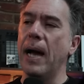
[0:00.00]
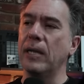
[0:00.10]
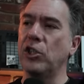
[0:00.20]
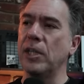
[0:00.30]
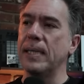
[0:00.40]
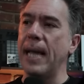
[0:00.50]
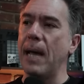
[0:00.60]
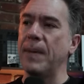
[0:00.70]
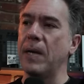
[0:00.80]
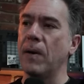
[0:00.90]
uh, just
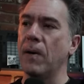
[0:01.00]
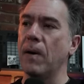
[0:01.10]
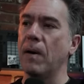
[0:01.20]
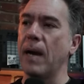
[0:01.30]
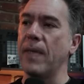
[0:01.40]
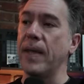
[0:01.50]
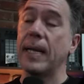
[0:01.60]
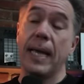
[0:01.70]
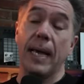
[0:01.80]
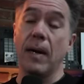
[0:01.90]
nabbing her and then
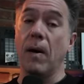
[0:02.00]
again